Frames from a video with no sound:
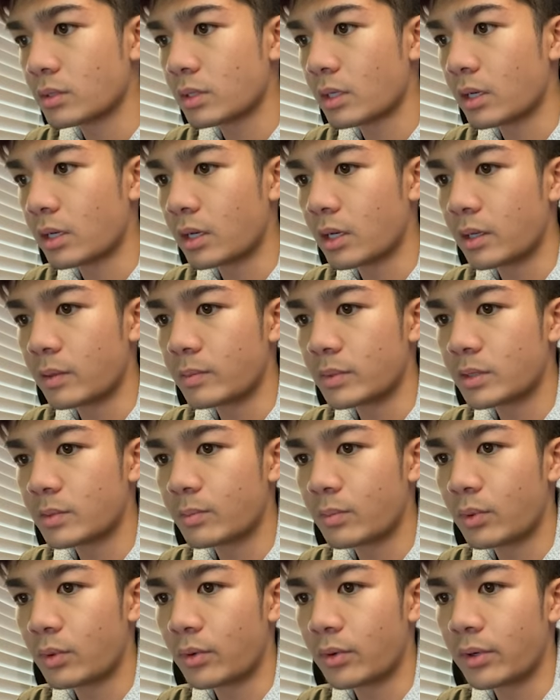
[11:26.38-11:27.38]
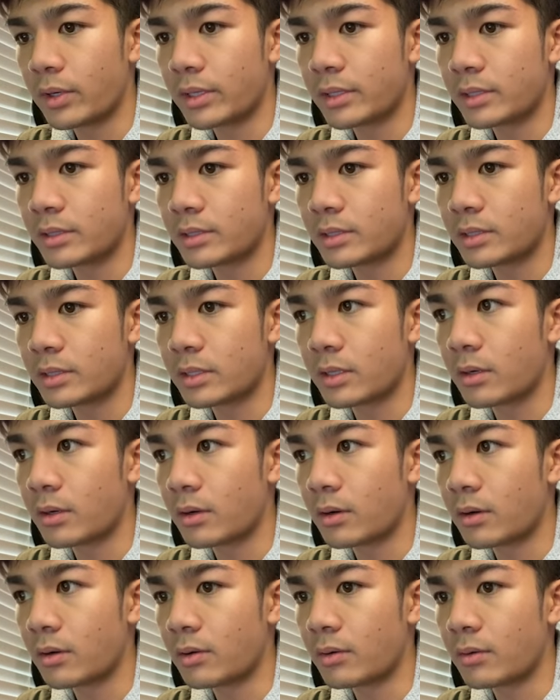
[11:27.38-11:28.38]

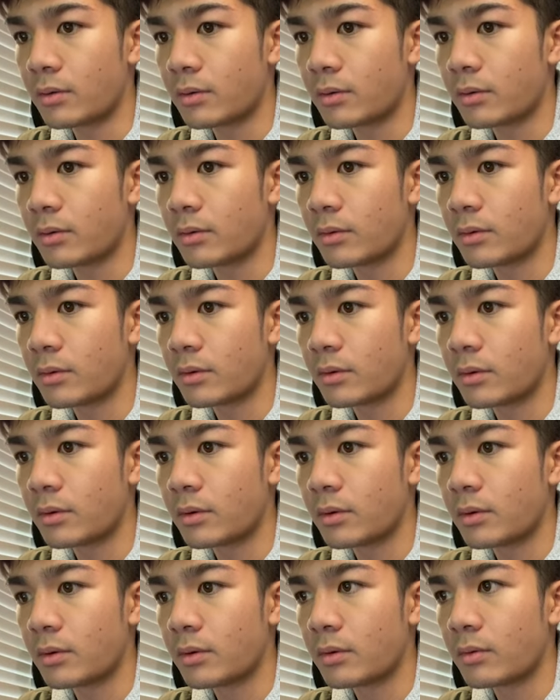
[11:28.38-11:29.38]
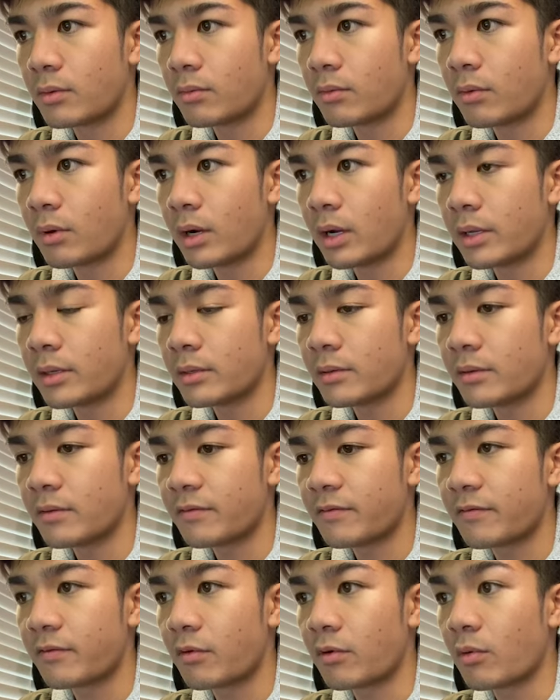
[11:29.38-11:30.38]
0.01
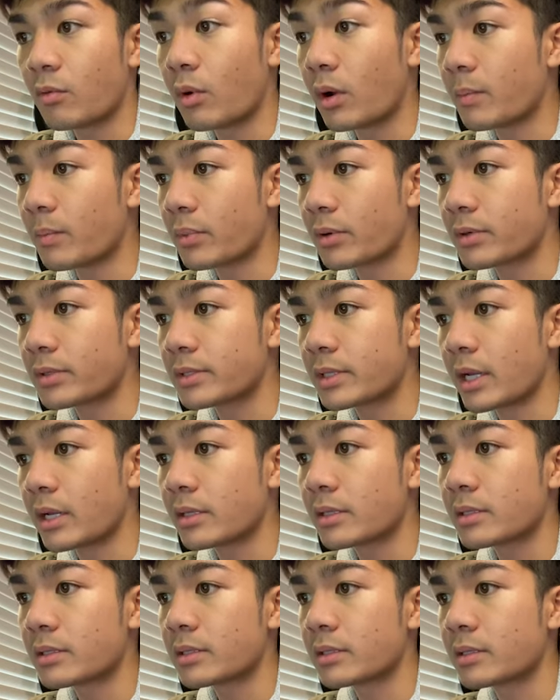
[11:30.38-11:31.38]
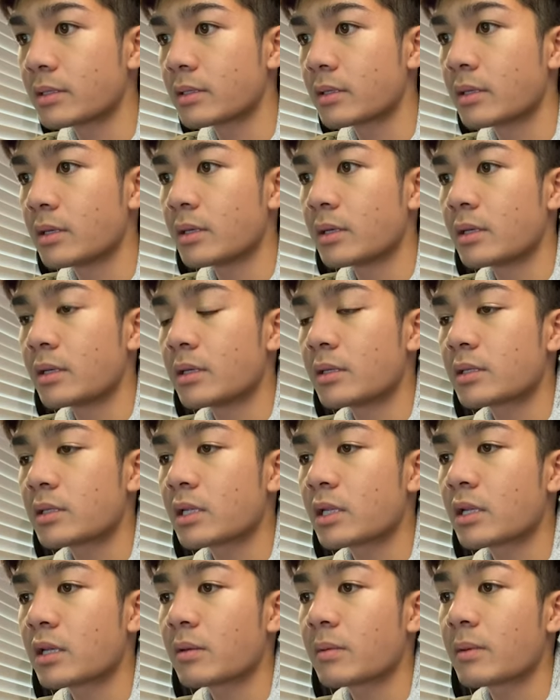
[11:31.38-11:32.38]
for 1%. It's
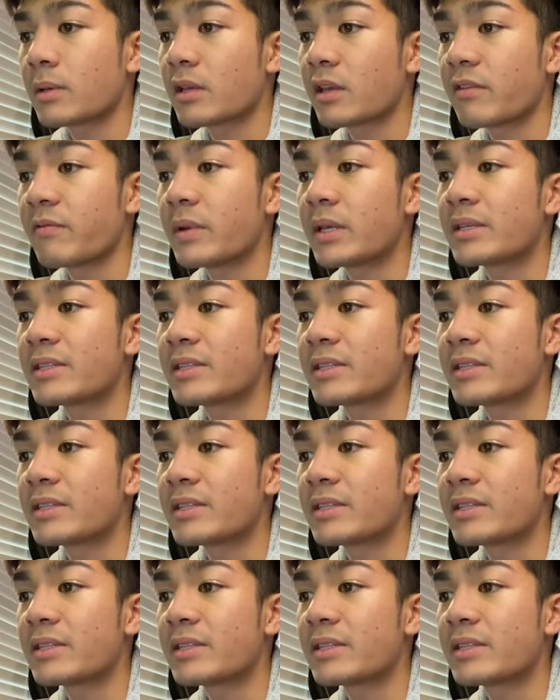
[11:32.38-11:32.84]
going to give me